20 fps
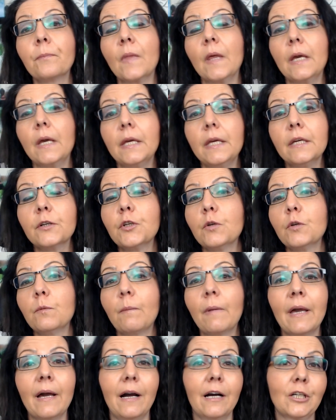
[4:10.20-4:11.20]
Here you
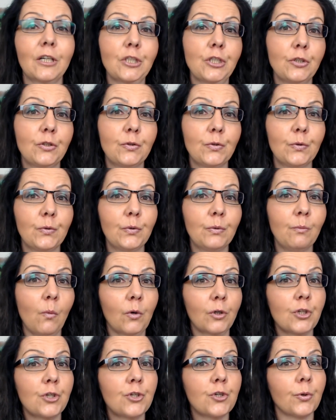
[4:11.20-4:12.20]
may actually do
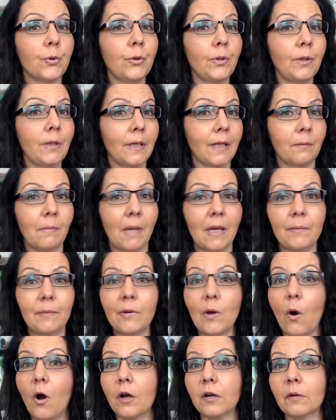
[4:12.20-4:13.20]
more journaling,
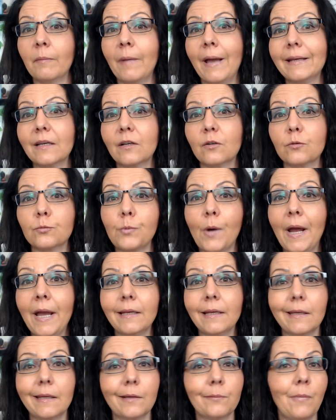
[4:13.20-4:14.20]
maybe automatic writing,